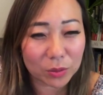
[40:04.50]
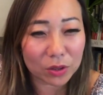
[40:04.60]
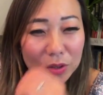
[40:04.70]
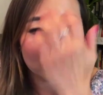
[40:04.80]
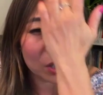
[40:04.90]

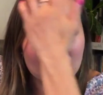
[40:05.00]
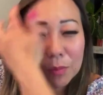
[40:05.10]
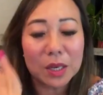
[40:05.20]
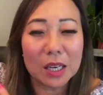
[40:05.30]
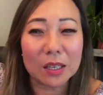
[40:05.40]
normal,
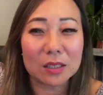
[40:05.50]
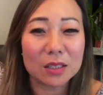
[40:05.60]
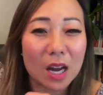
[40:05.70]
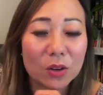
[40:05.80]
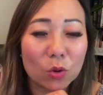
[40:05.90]
meaning
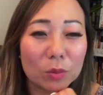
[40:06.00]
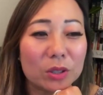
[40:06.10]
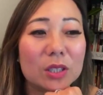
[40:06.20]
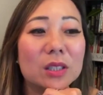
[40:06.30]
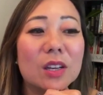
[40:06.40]
it's not
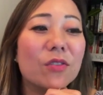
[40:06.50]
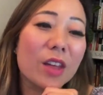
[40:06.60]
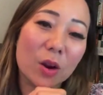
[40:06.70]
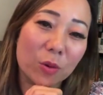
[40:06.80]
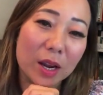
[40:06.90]
normal to
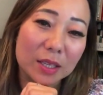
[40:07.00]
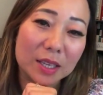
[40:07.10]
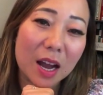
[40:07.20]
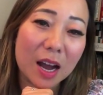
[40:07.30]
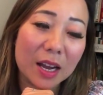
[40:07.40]
live that way,
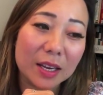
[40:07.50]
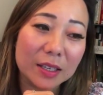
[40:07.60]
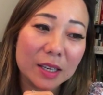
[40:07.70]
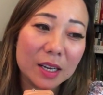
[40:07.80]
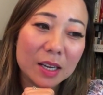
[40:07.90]
to
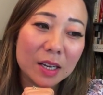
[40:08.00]
hide